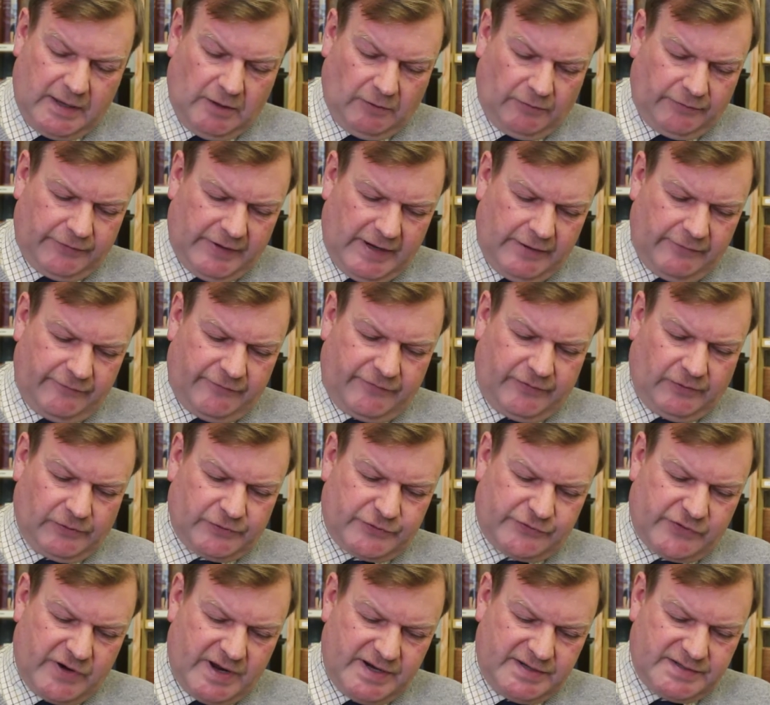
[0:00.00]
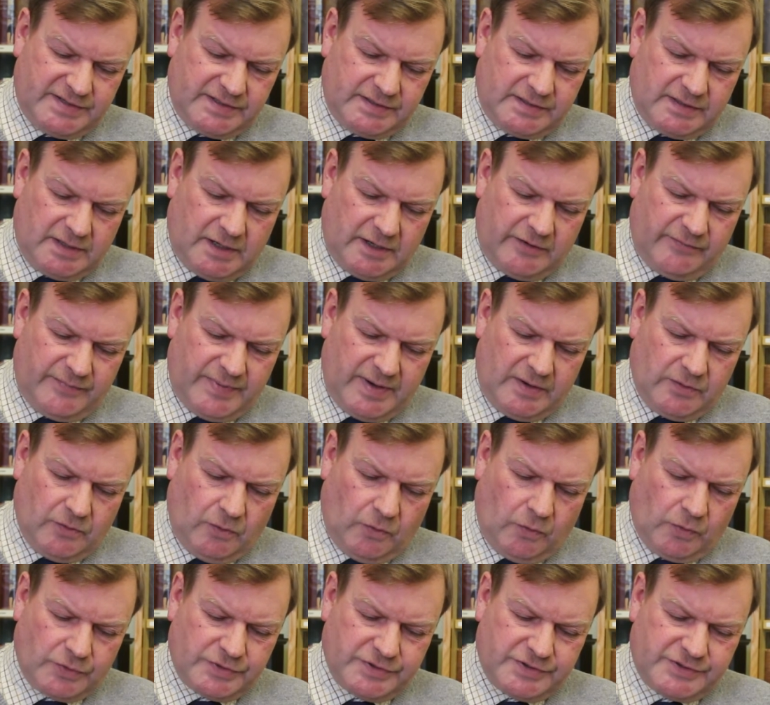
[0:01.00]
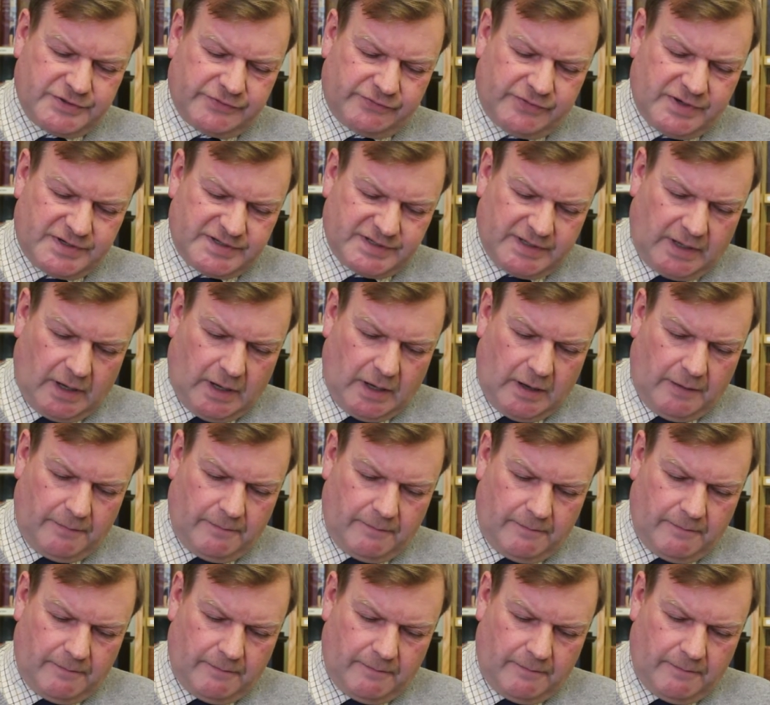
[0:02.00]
infiltrated and have been ordered to retire.